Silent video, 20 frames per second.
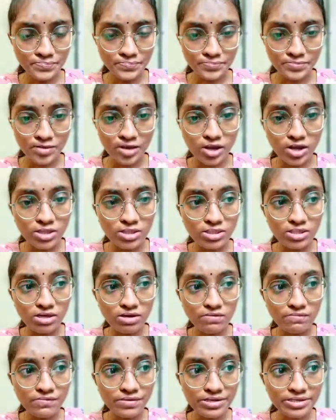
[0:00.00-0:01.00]
The
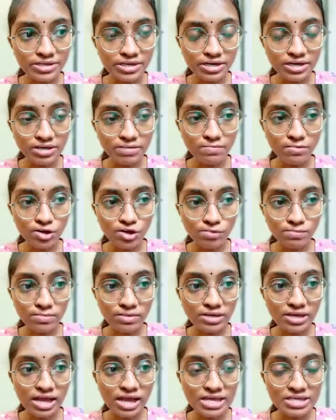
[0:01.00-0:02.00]
Victory Monument
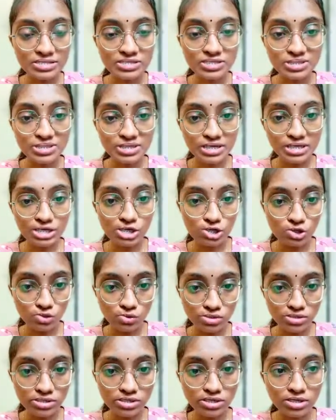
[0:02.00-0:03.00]
has 3
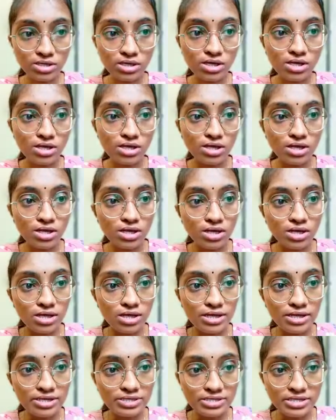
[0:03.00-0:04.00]
routes.
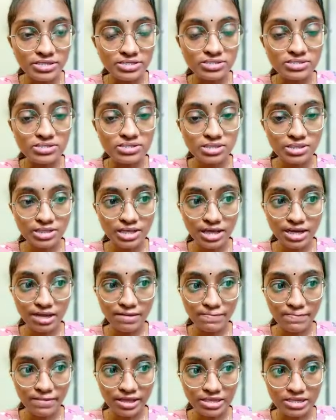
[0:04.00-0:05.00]
It is Chitara
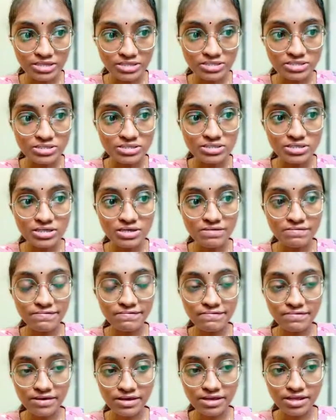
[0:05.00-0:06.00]
Palace,
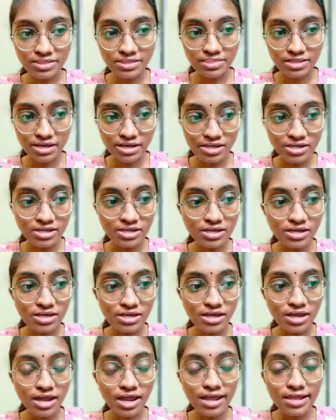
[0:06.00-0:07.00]
Fire Thai,
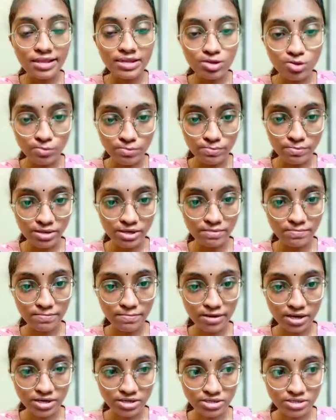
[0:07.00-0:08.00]
and Lumpini
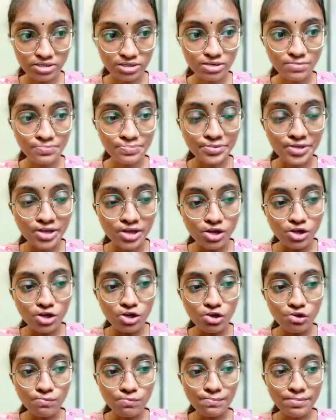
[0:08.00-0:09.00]
Park.
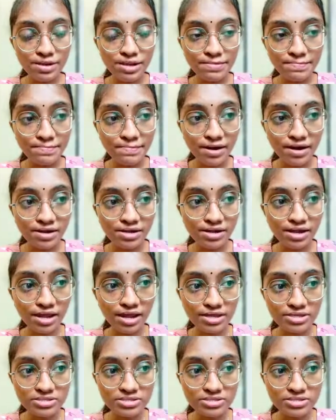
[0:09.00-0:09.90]
Lumpini Park has